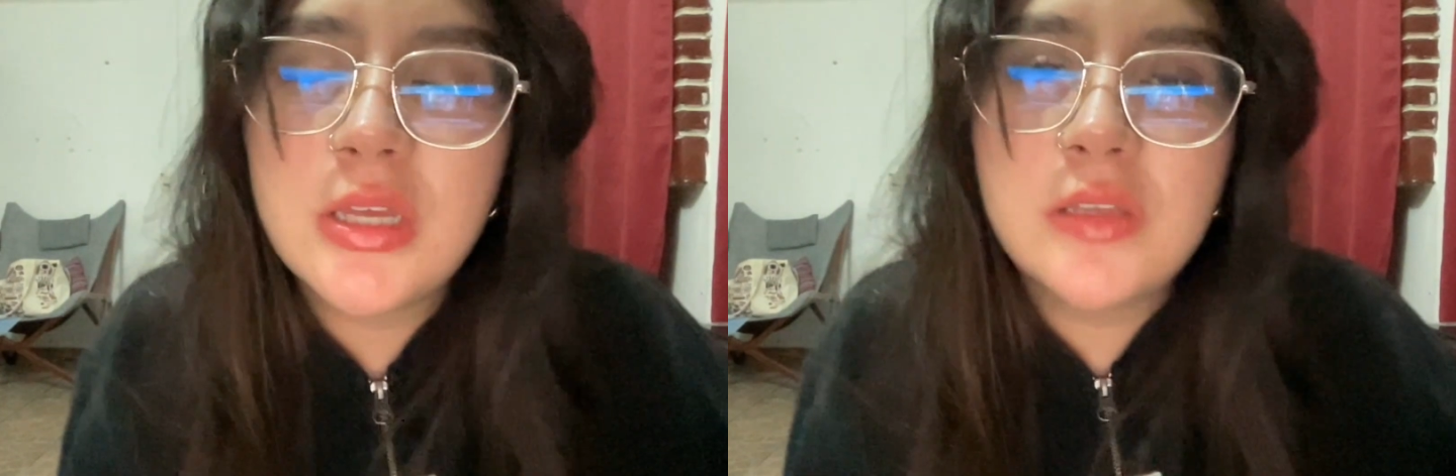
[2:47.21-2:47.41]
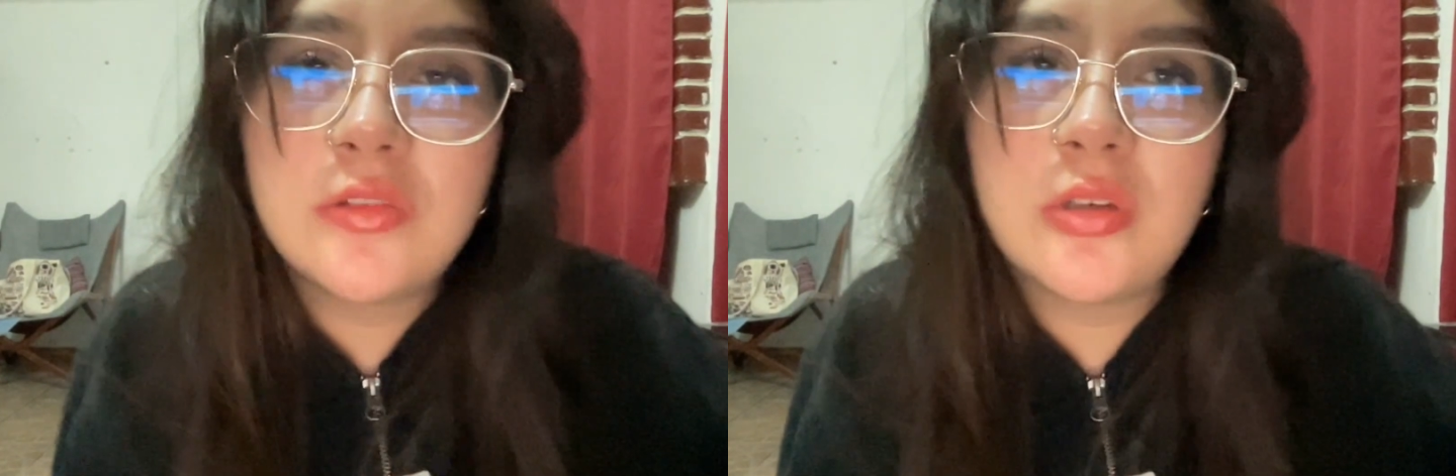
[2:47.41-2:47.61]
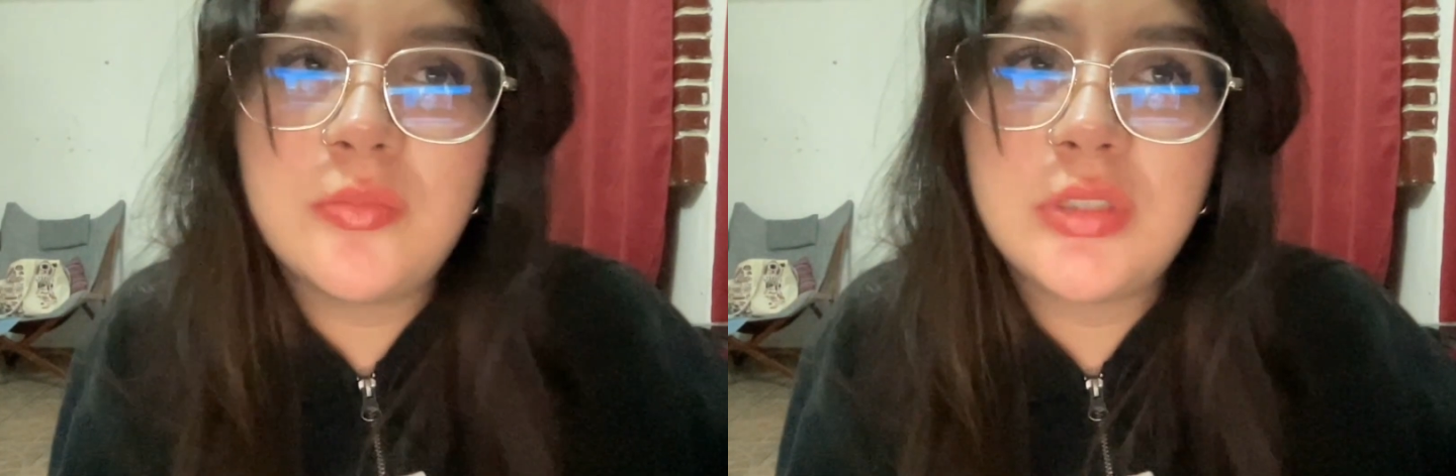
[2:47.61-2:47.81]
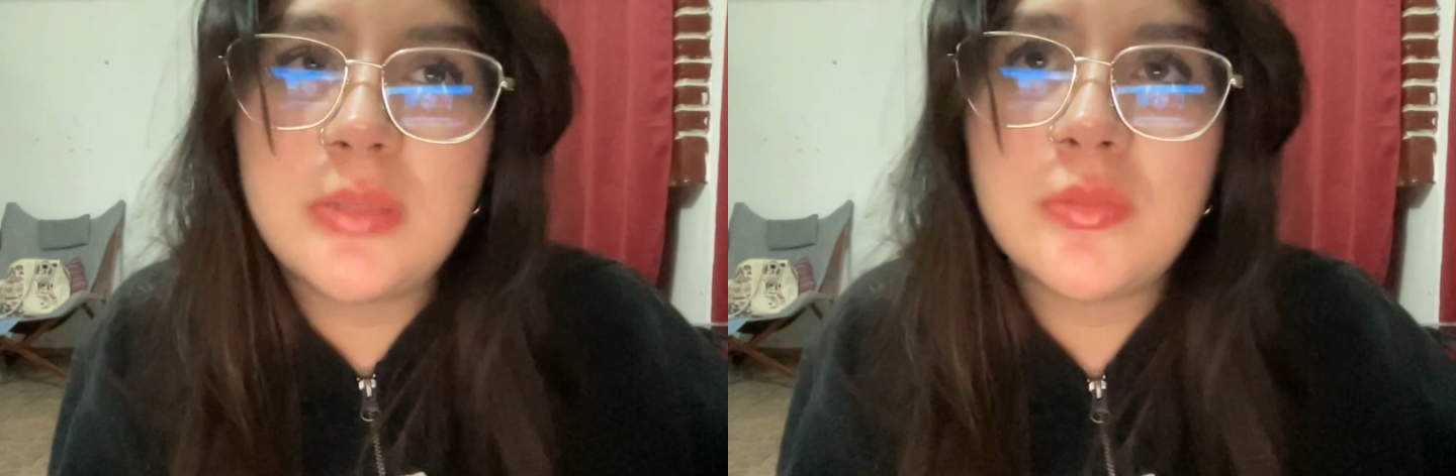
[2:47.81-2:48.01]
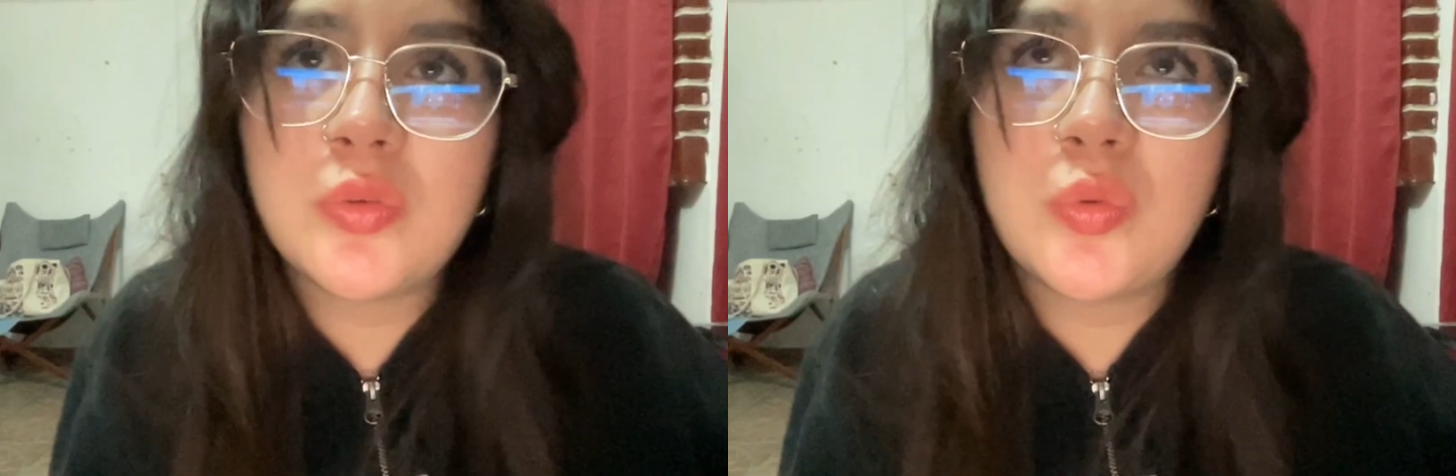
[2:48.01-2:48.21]

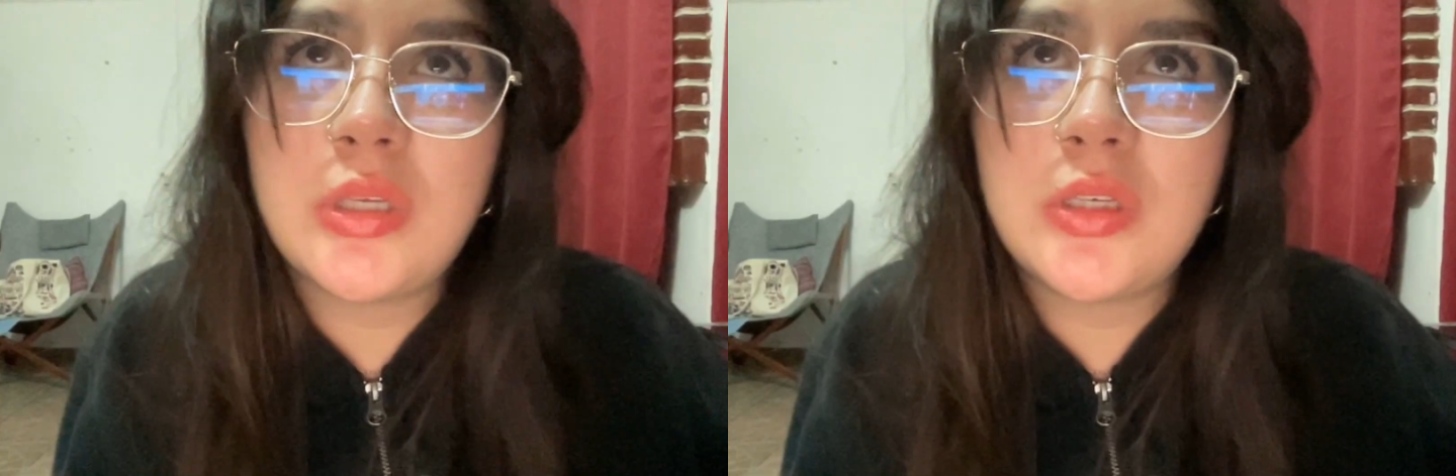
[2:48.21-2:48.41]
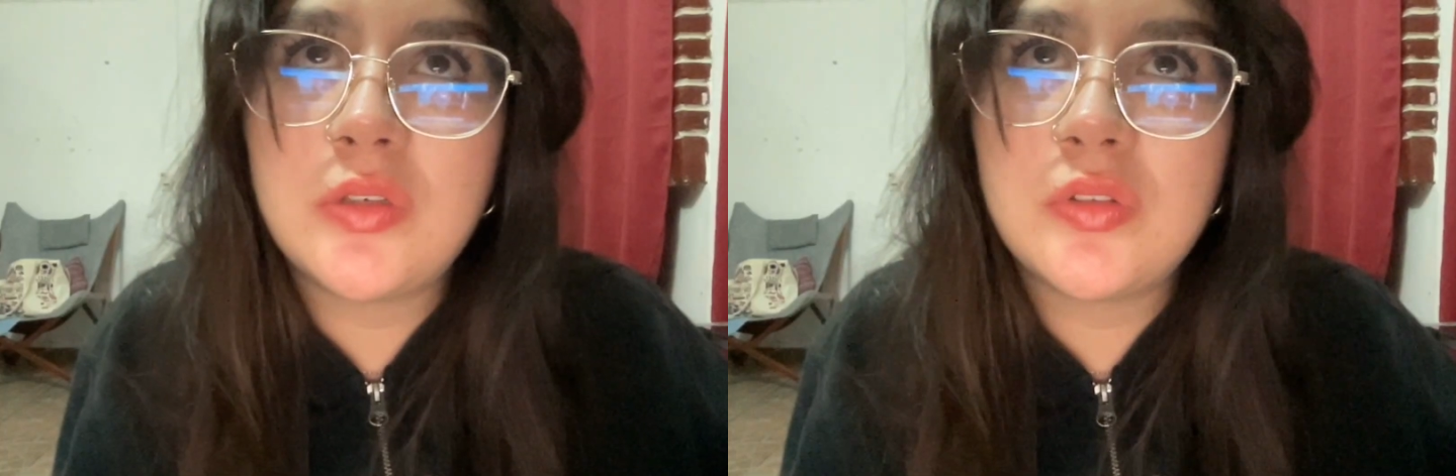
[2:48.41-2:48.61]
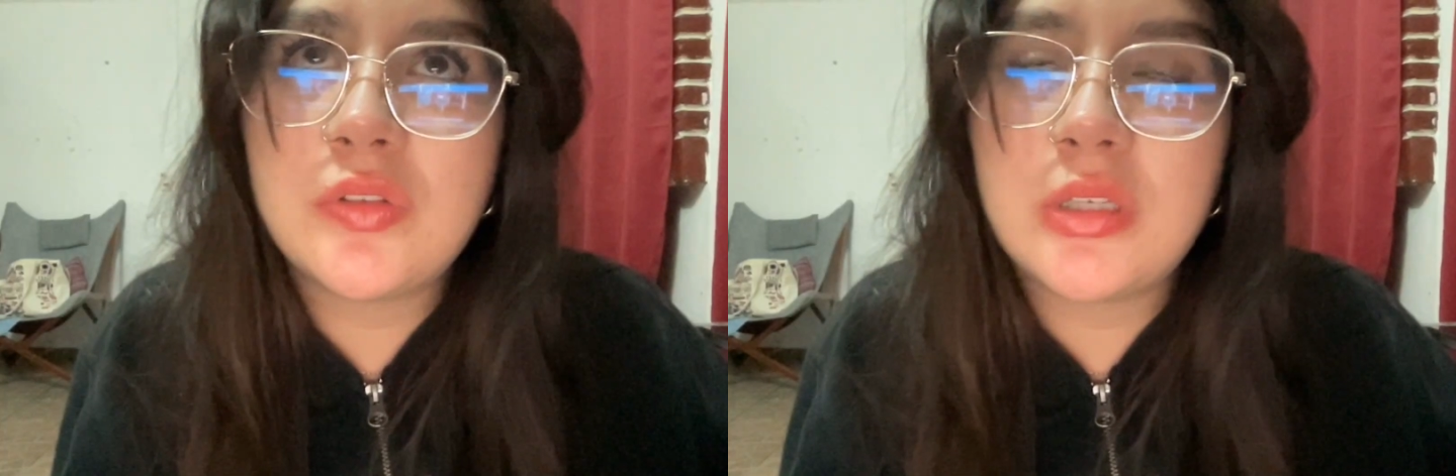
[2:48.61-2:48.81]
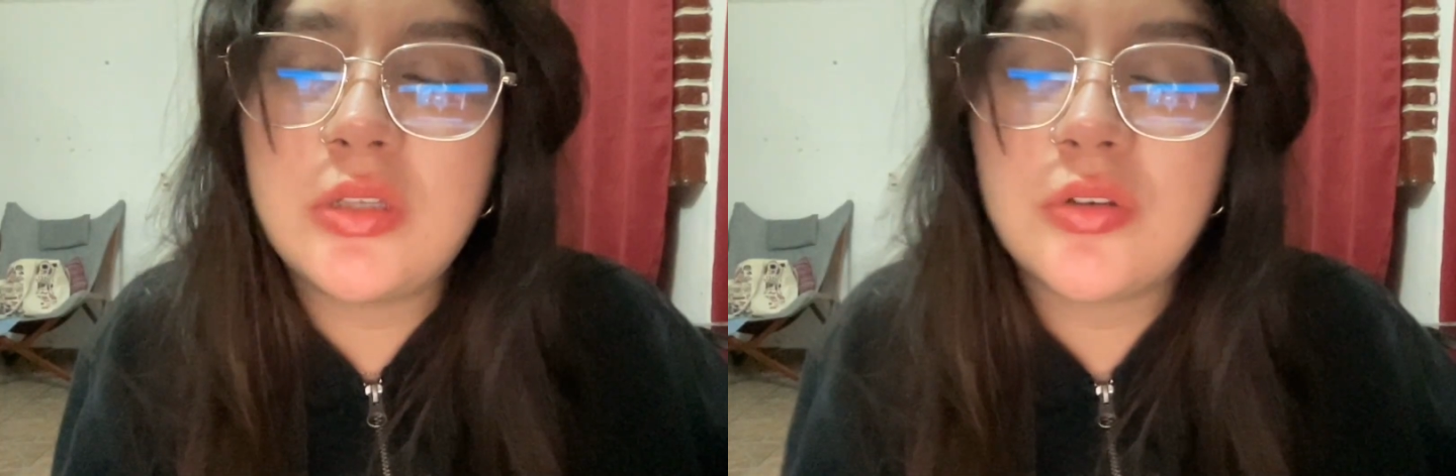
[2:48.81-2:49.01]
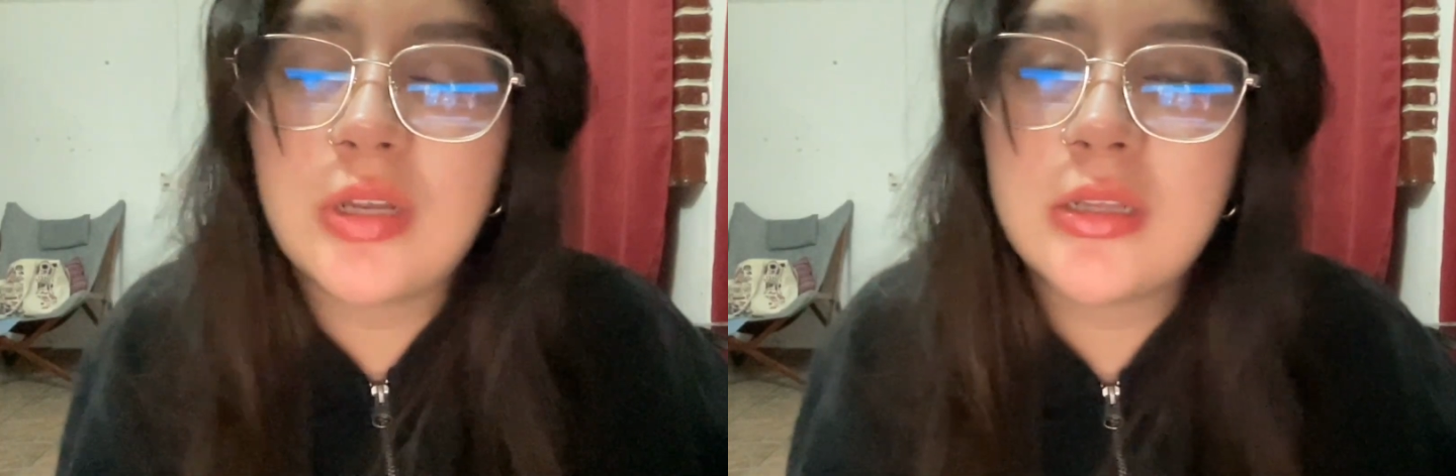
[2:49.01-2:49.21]
Sometimes we use
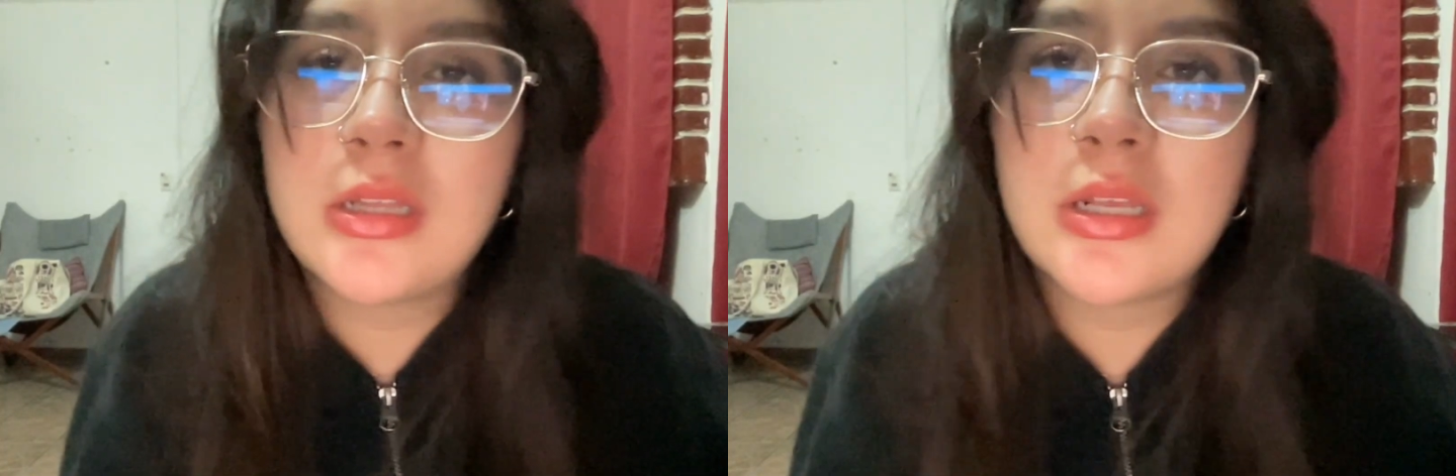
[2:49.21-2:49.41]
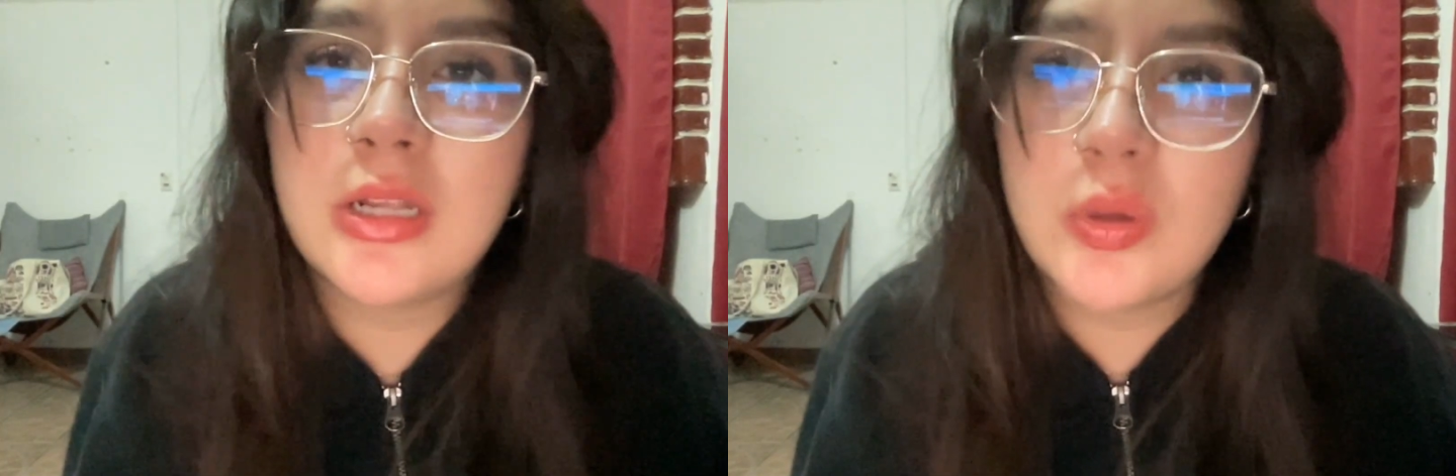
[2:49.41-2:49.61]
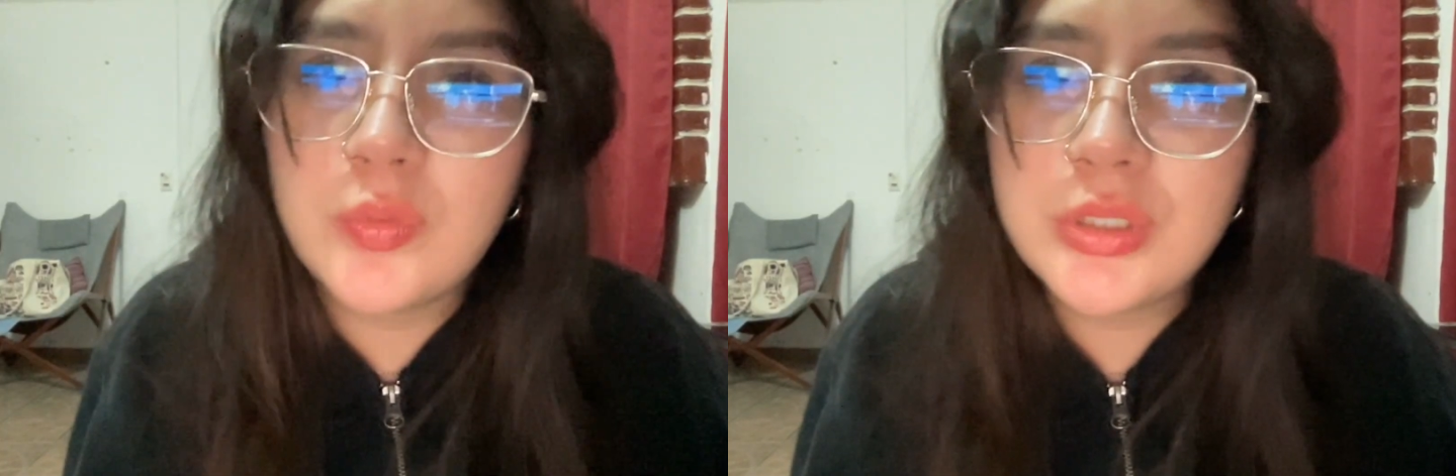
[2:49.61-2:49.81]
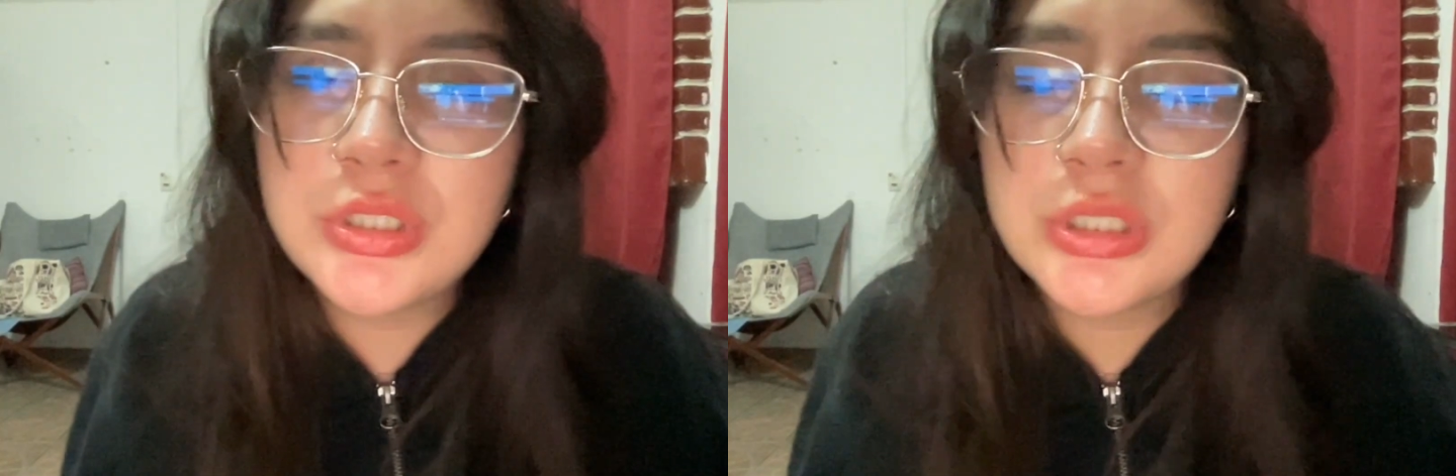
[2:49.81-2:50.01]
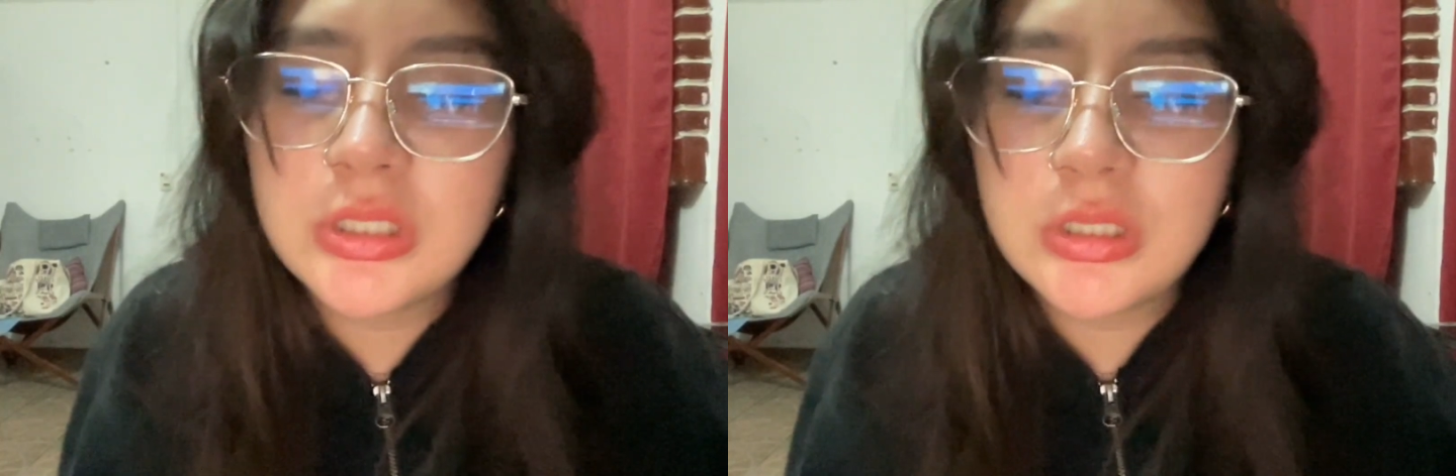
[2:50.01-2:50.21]
indirect language